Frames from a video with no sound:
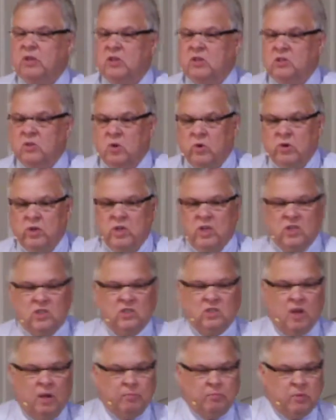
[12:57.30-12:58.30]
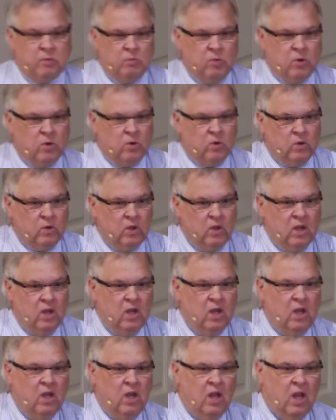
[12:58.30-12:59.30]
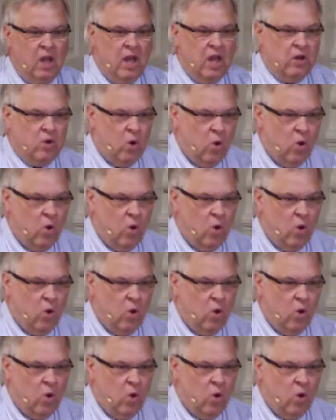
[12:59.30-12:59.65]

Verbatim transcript: that's only acceptable and